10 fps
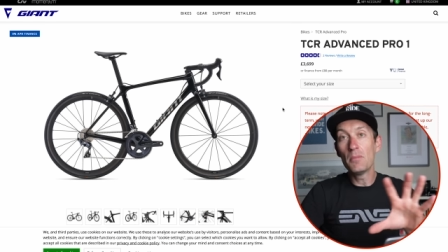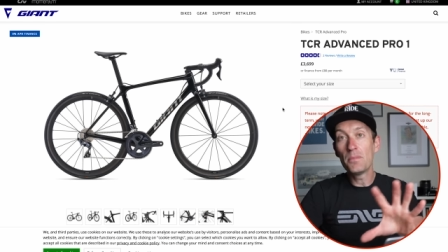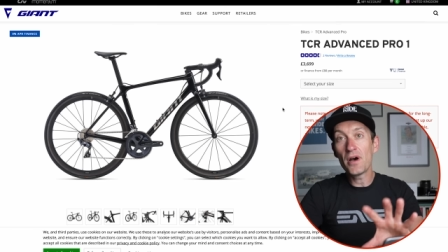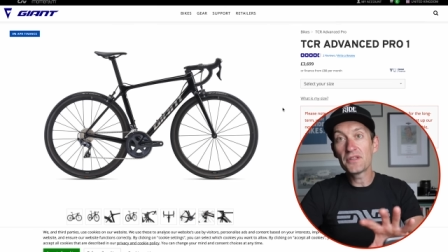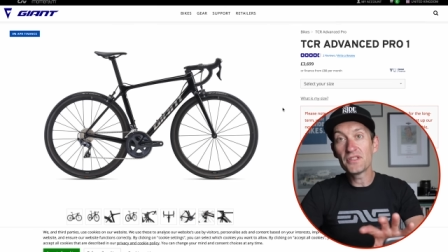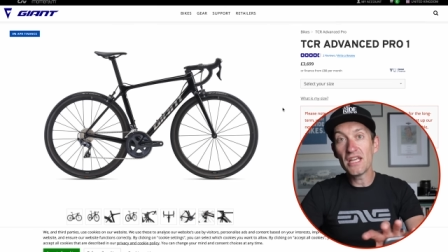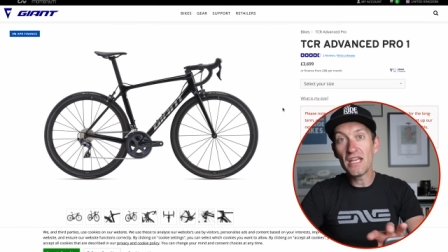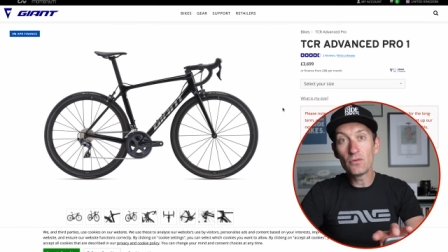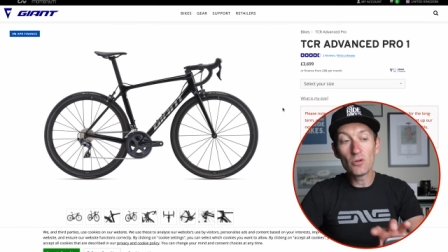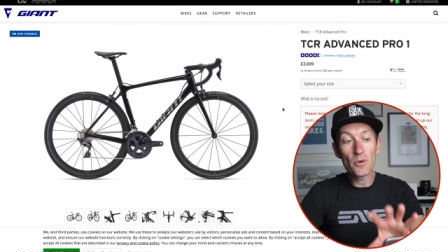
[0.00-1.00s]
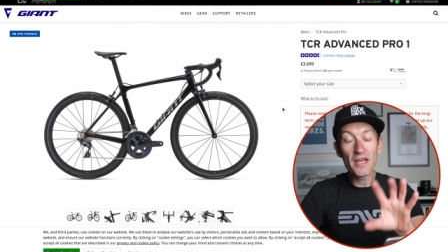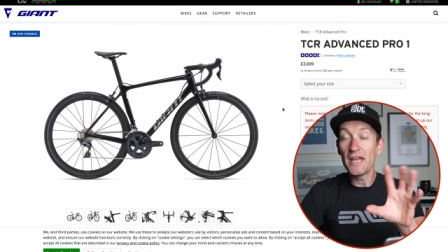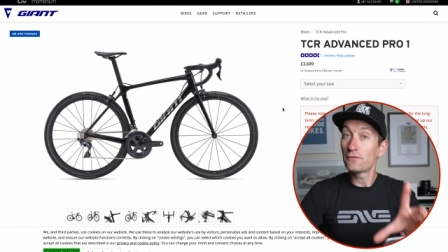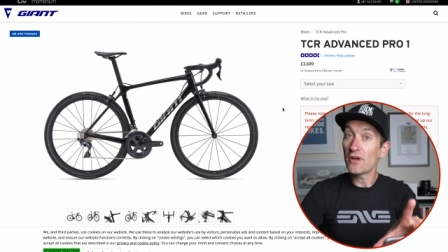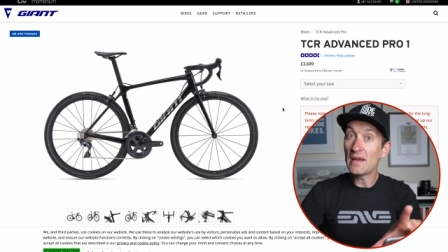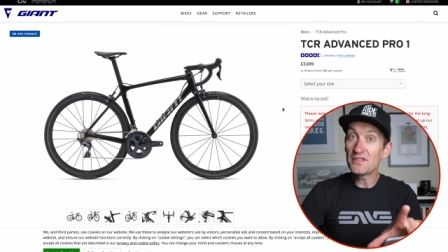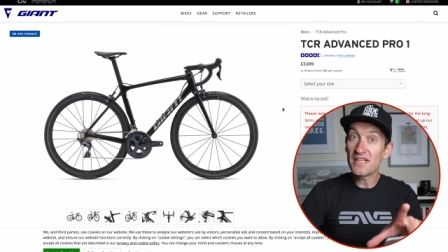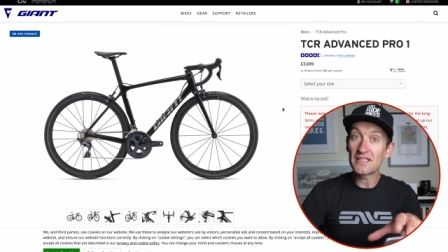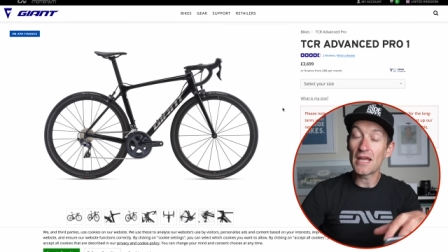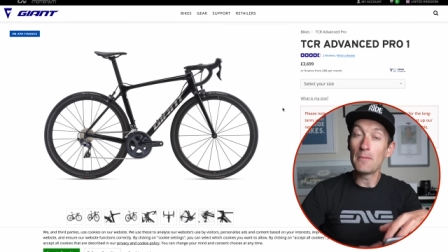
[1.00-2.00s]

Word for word: But if you want to buy a frame set